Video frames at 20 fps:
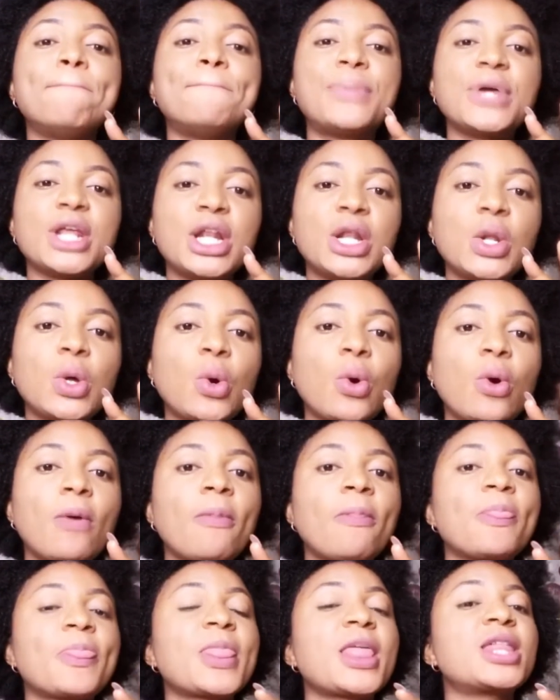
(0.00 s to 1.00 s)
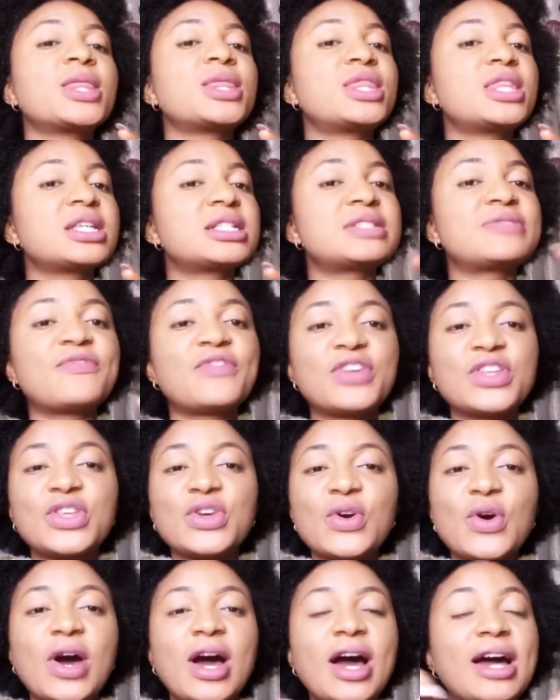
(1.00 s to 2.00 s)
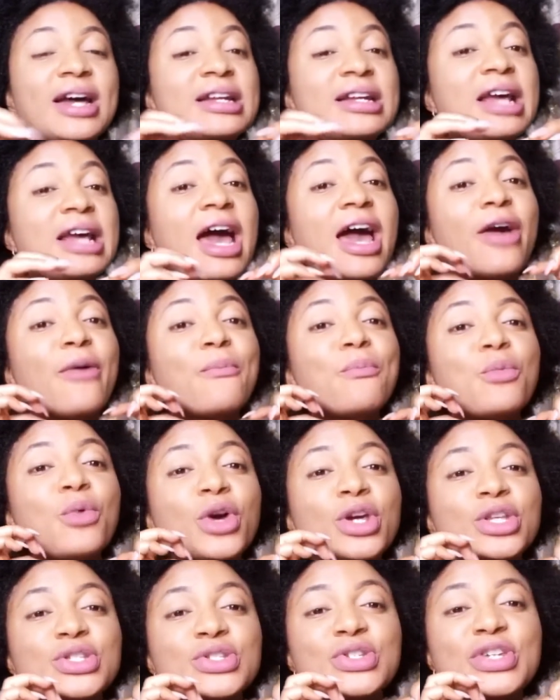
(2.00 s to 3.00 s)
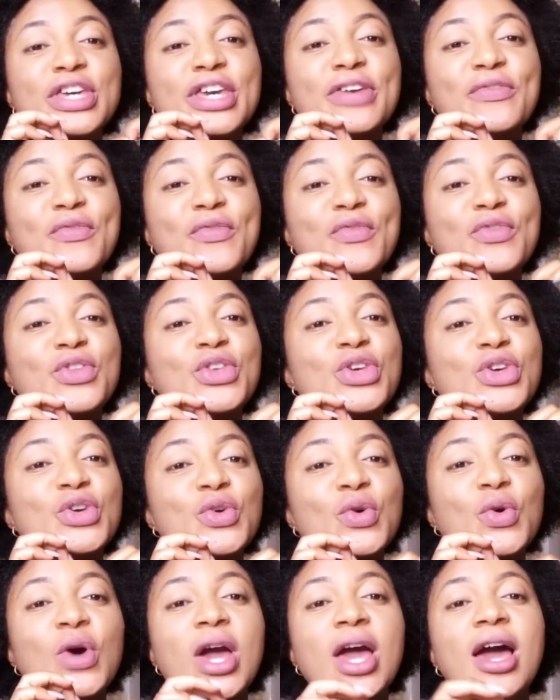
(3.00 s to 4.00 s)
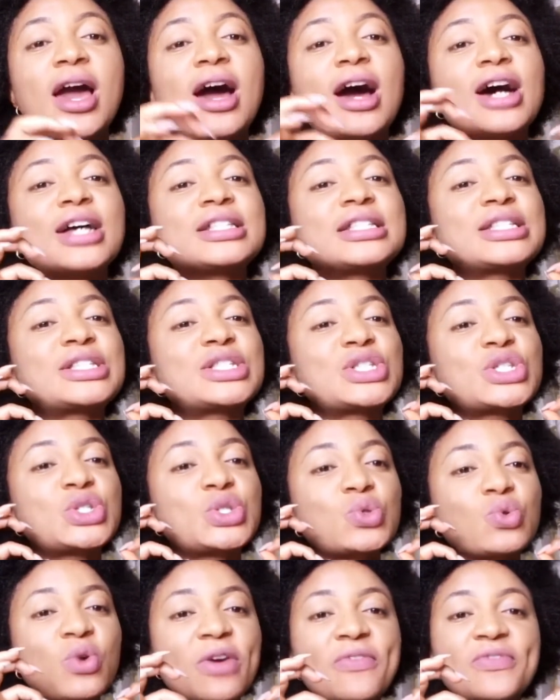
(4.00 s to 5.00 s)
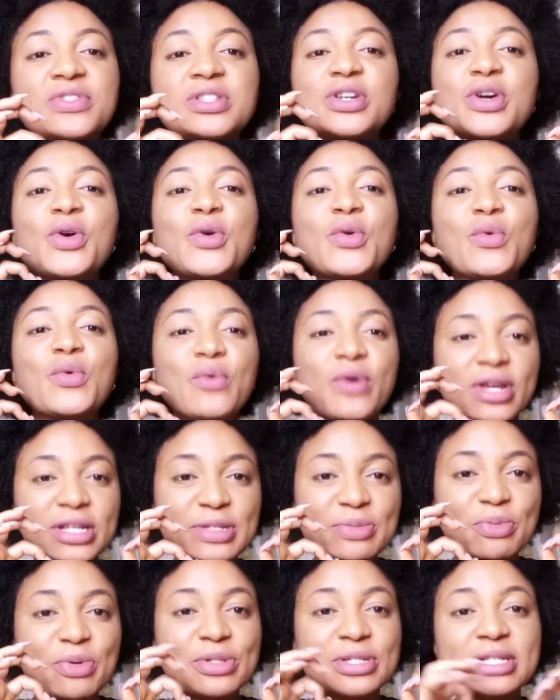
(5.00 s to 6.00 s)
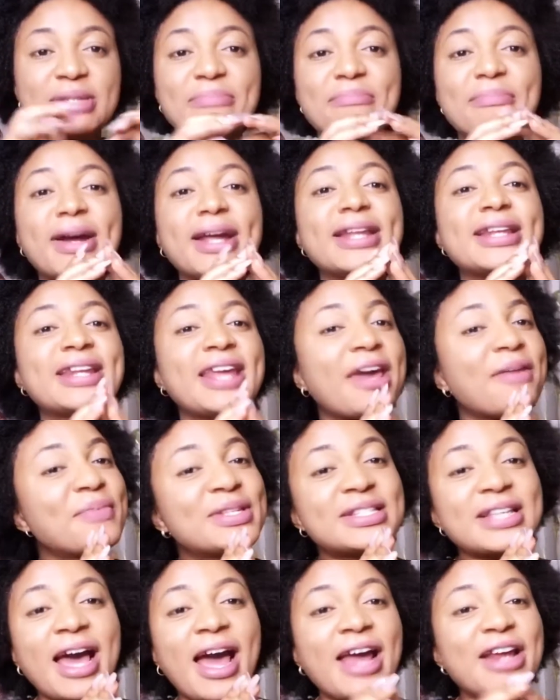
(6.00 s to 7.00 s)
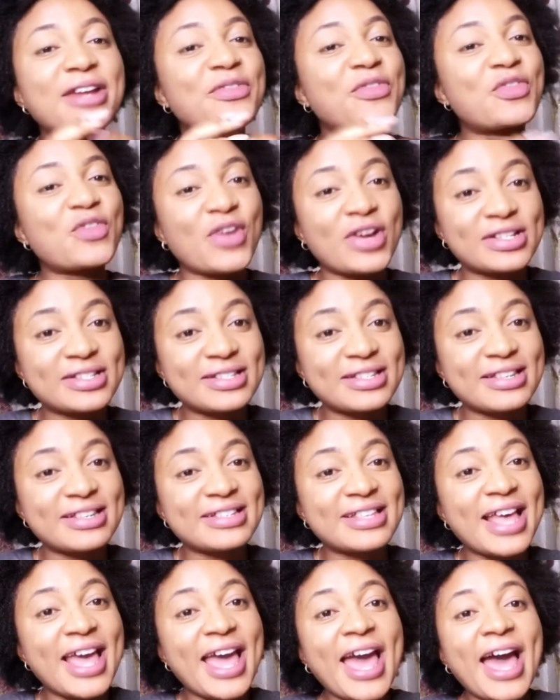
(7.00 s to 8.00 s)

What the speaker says: below this video, and I'm going to give you a swift response. My name is Ida Francis.